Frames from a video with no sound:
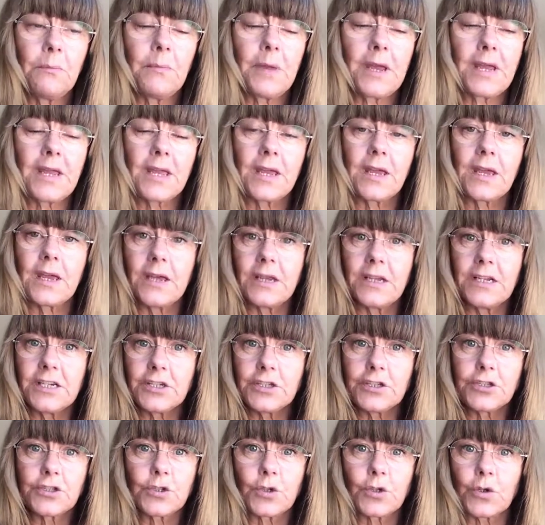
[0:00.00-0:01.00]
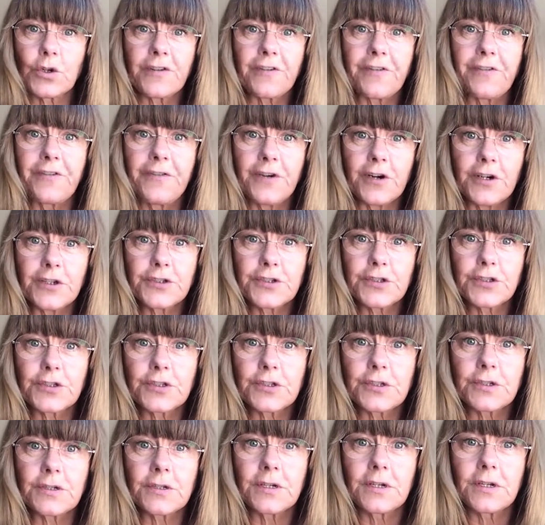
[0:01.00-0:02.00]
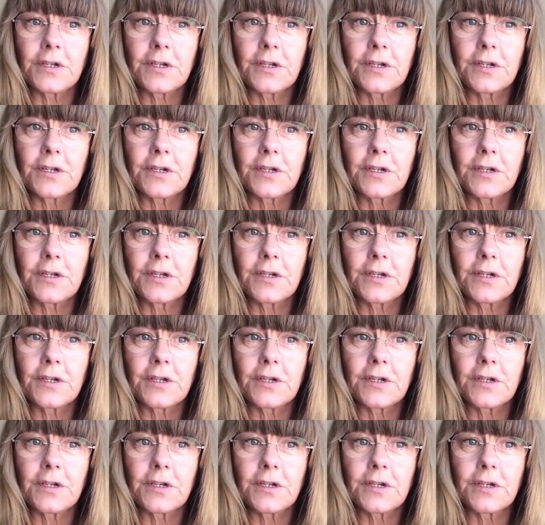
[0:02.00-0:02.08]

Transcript: making any sort of fuss,